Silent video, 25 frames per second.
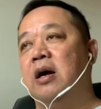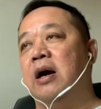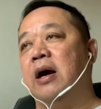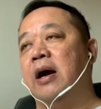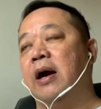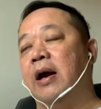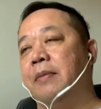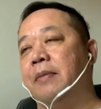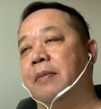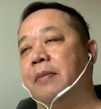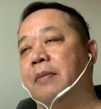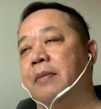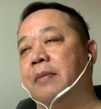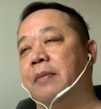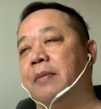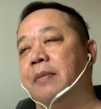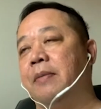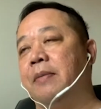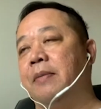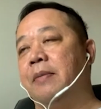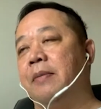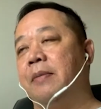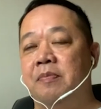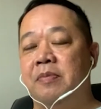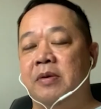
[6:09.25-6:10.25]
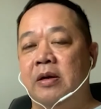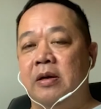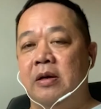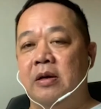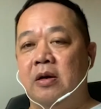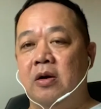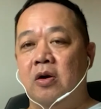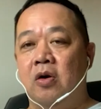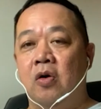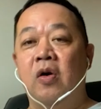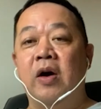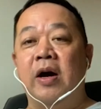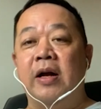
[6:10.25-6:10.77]
HYBE, HYBE,
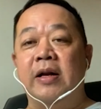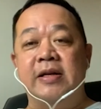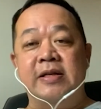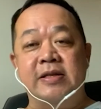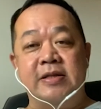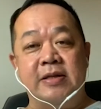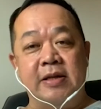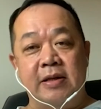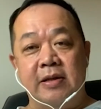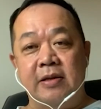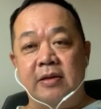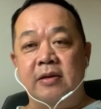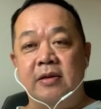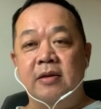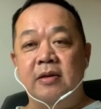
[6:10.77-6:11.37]
all are listed.